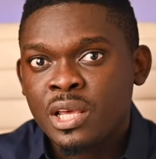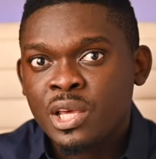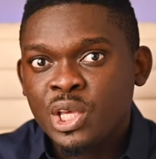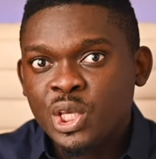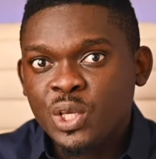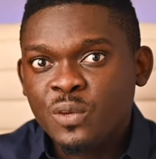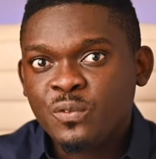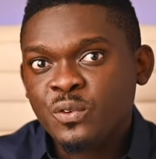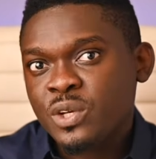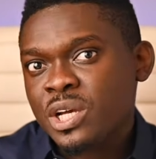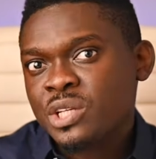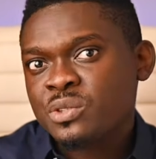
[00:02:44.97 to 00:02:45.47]

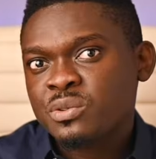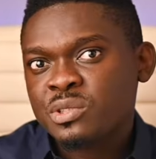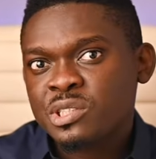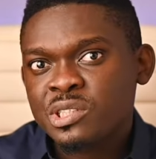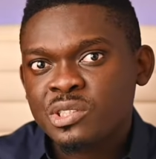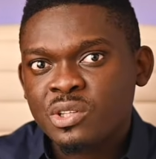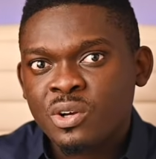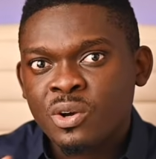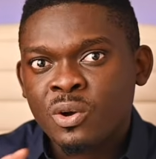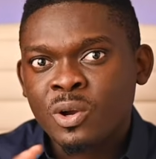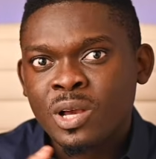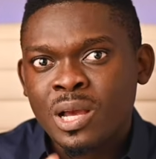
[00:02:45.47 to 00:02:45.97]
If you are shooting
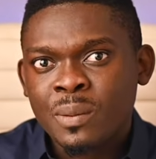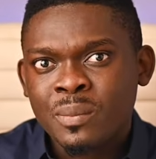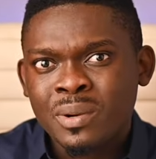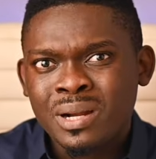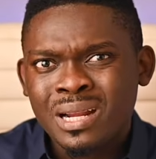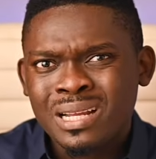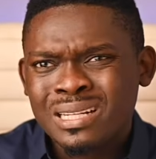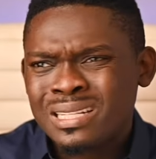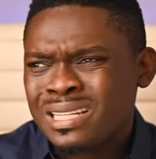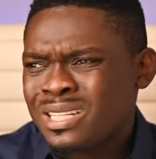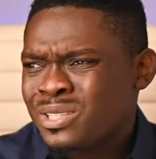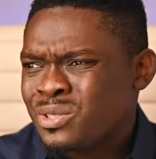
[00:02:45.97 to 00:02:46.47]
on
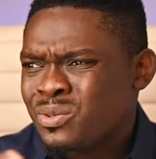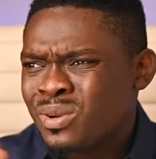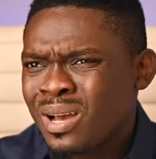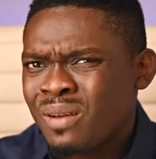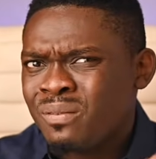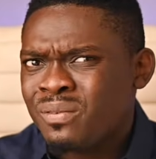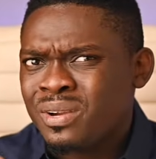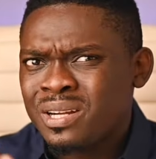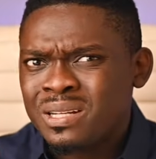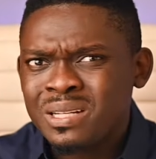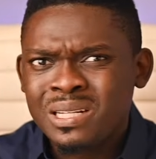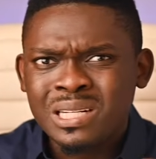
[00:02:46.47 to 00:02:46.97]
camera, you have
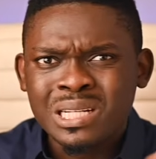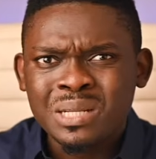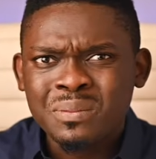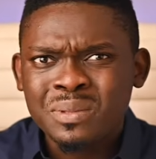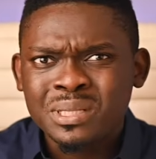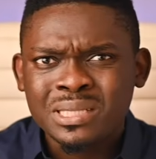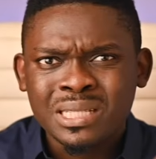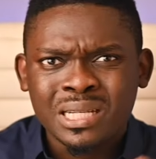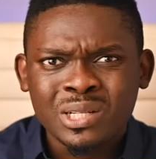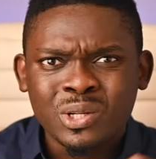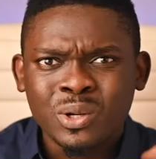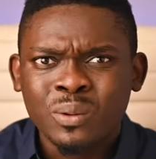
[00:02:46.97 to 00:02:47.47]
very
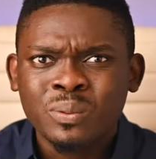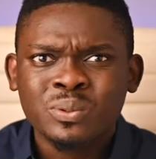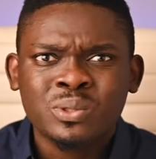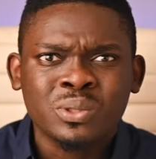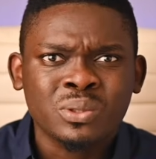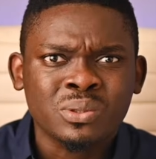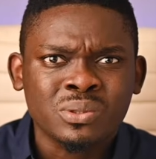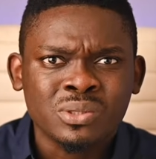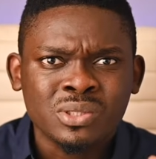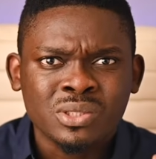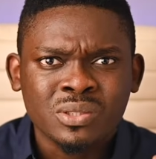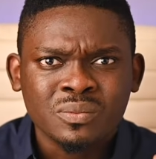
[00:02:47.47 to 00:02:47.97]
limited
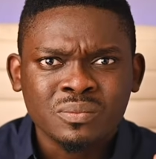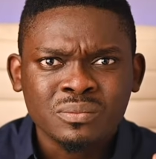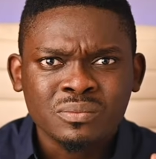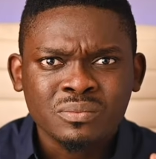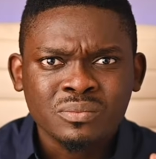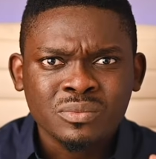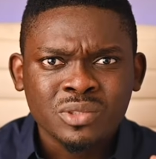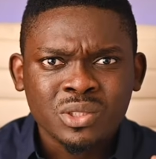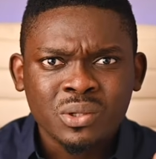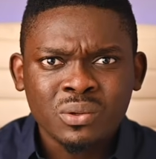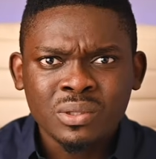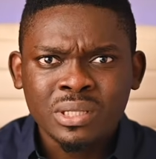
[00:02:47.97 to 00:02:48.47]
options
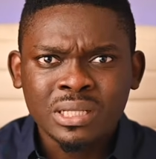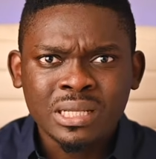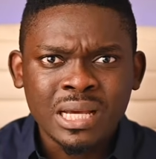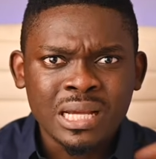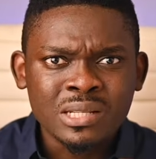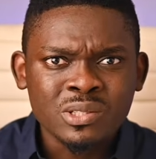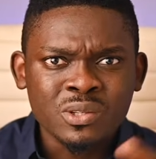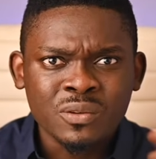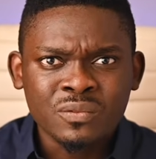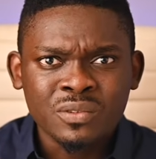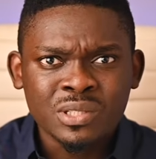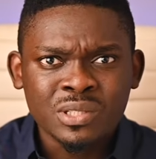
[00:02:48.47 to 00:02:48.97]
on the kinds of